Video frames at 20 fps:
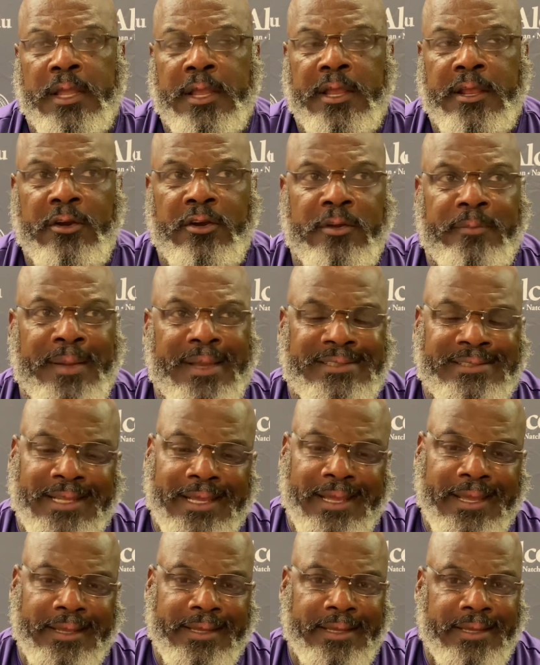You know, the biggest
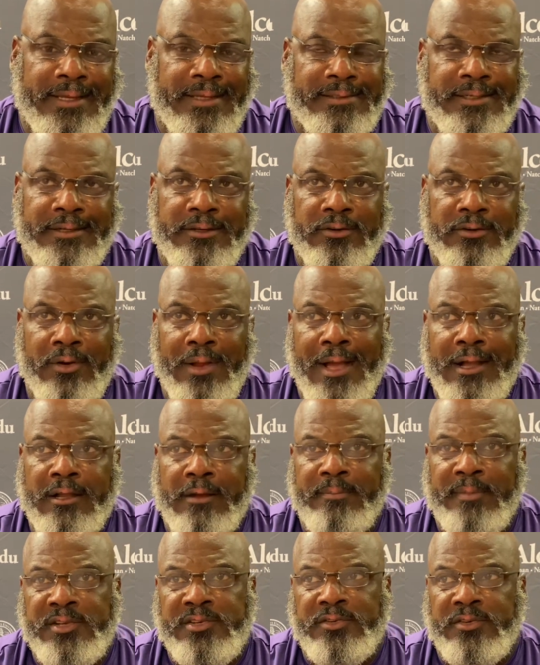thing is, and you know, our
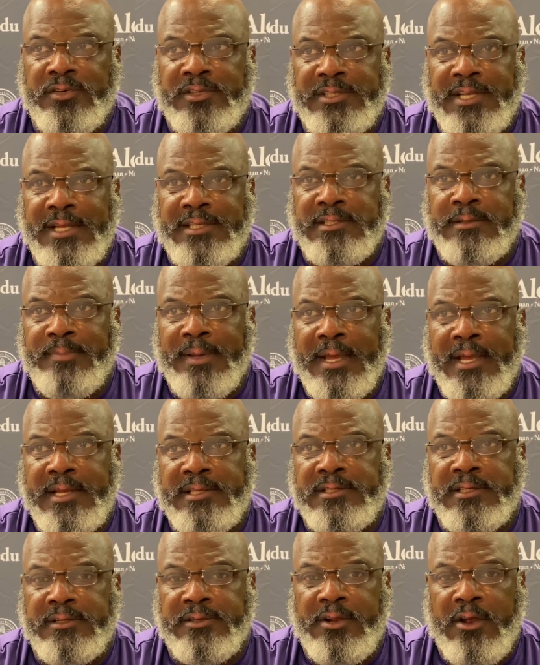commissioner says it
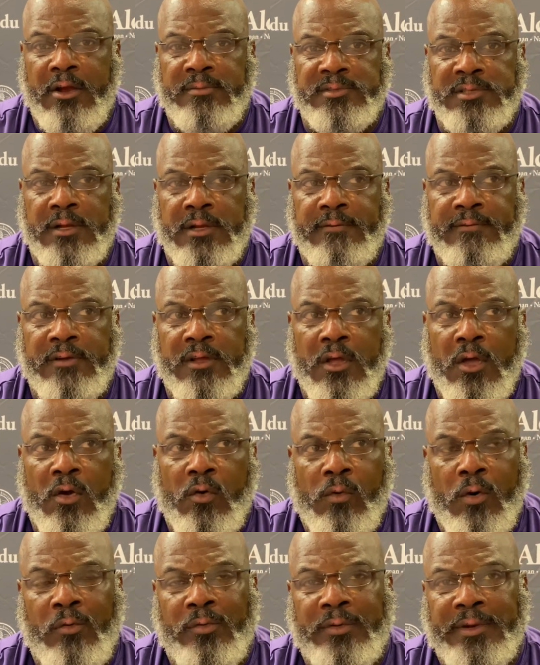best in terms of
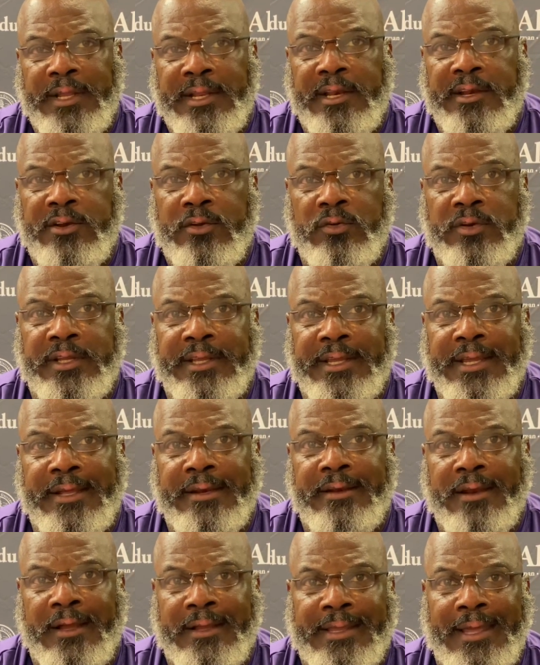what we need to do to
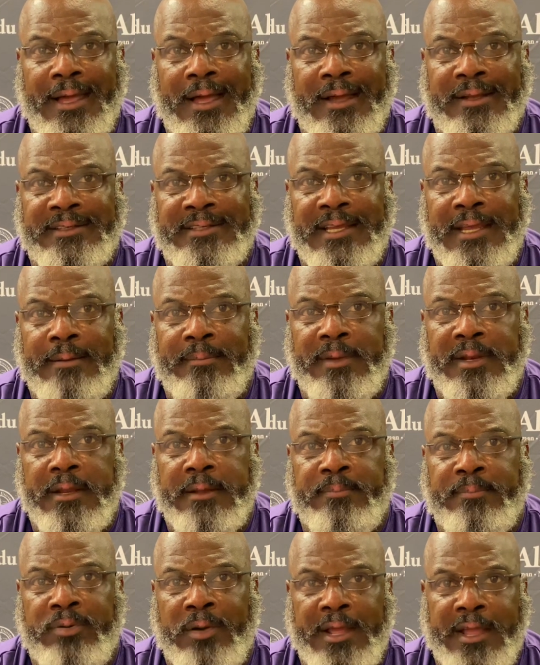get a team in
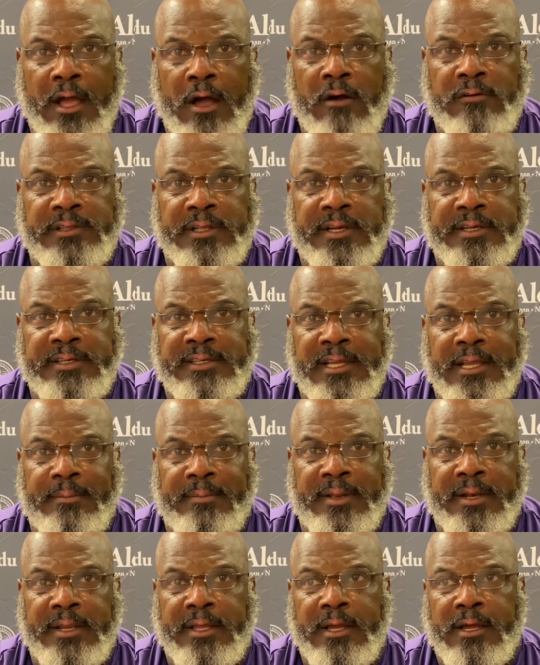the playoffs and a team
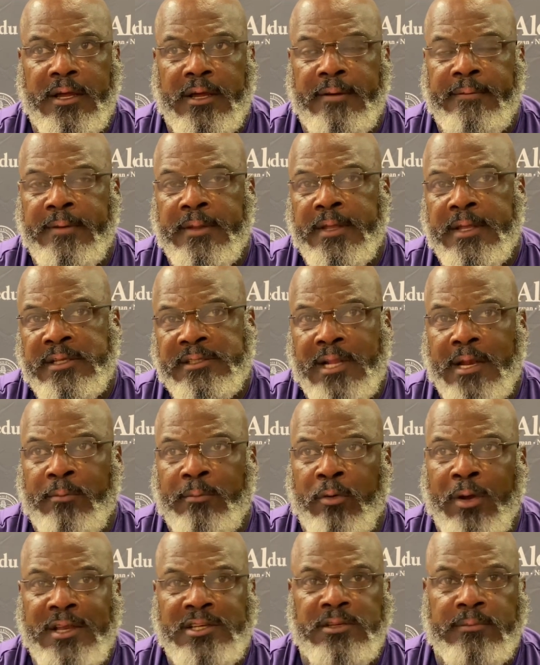in the
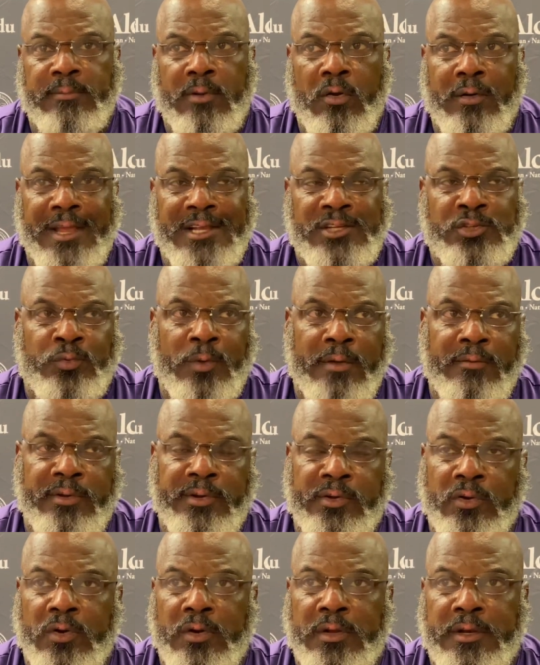Celebration Bowl. That's the way we
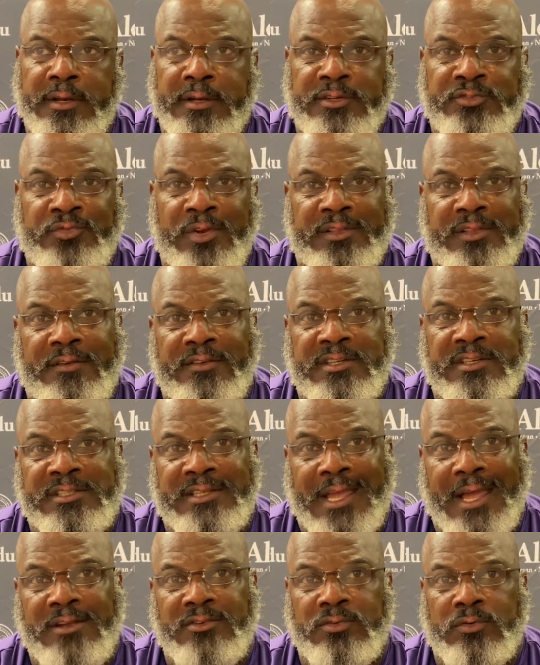do it. The strength of your
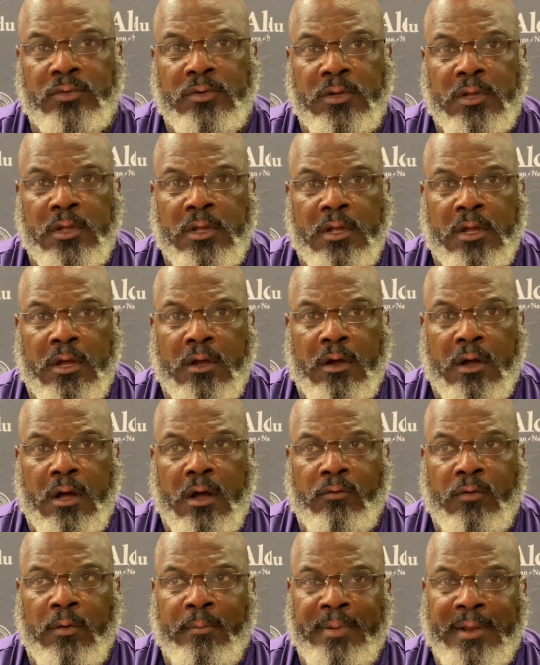schedule
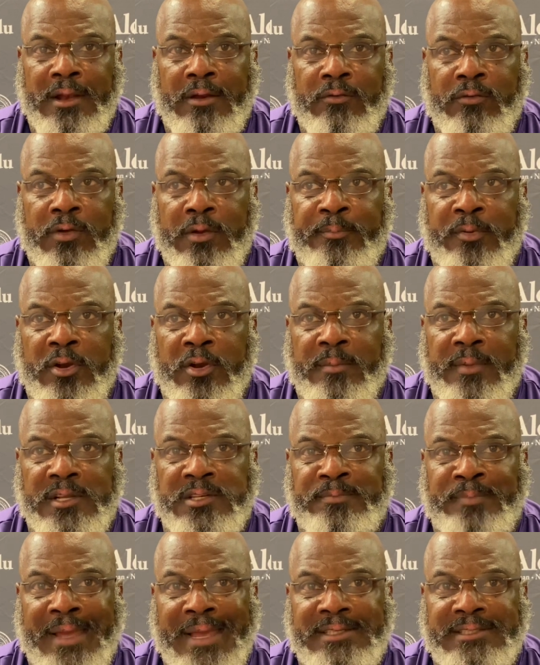will be pretty
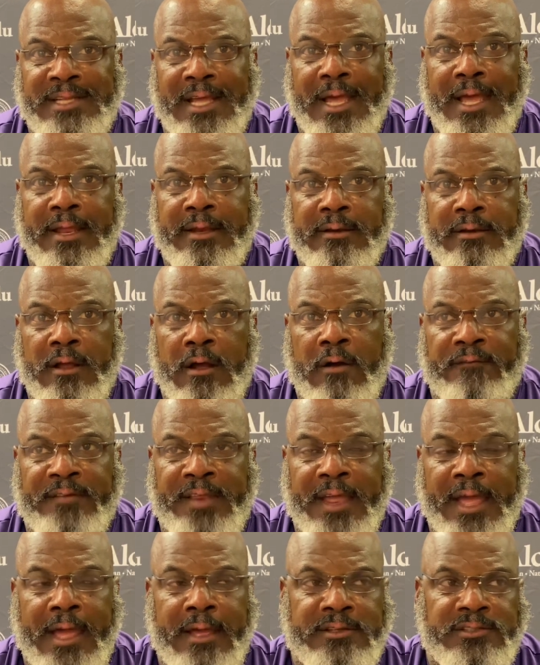much based at off
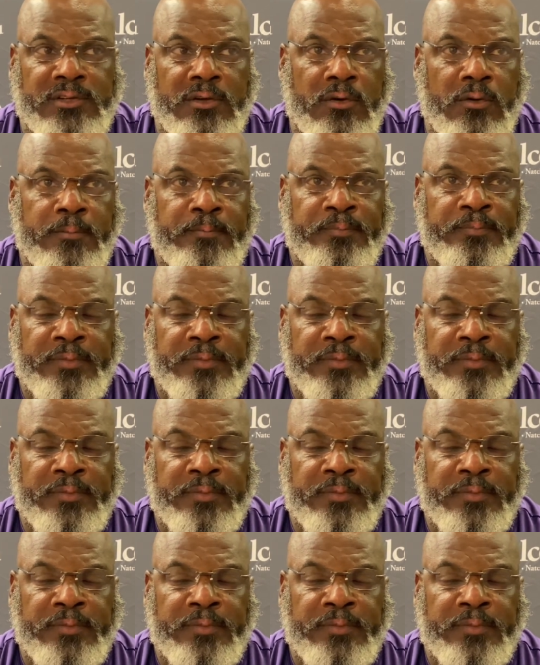that. So,